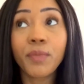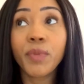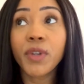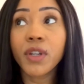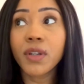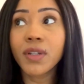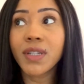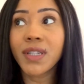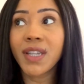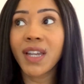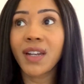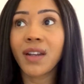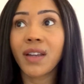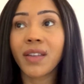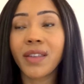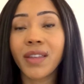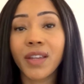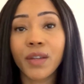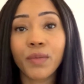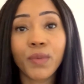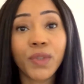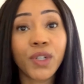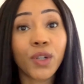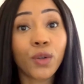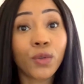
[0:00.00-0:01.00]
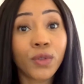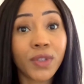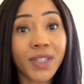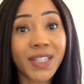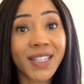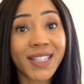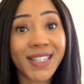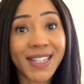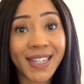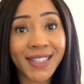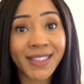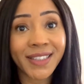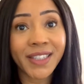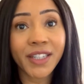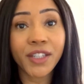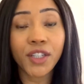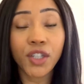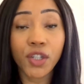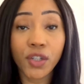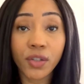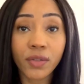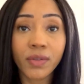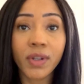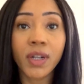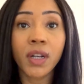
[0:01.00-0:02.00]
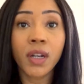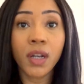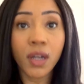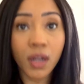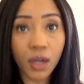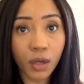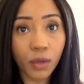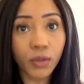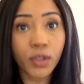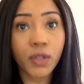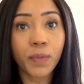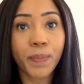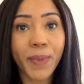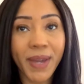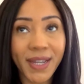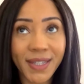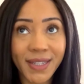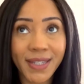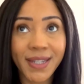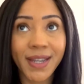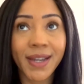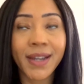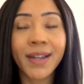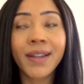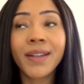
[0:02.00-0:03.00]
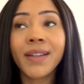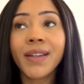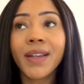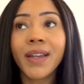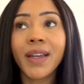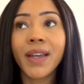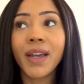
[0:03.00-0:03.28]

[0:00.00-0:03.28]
because then I think we'd understand each other a lot better.